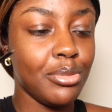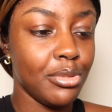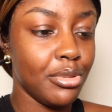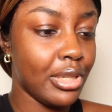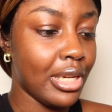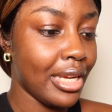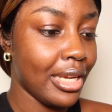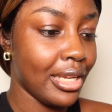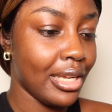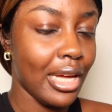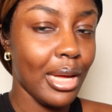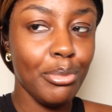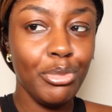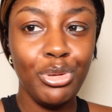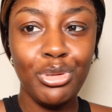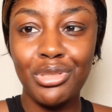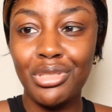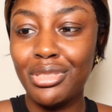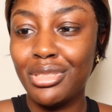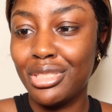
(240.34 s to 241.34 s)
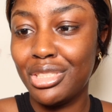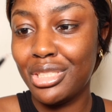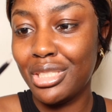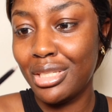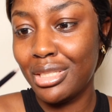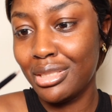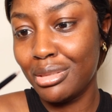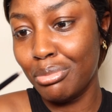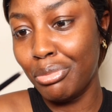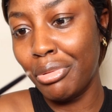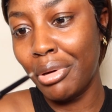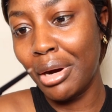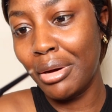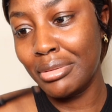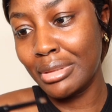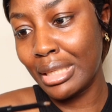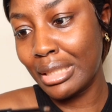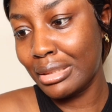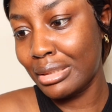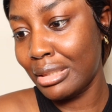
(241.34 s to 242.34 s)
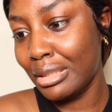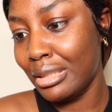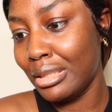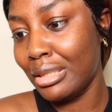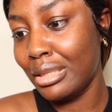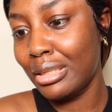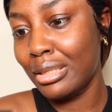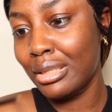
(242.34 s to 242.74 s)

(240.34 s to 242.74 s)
what, like, I'm using the shade brown, I think,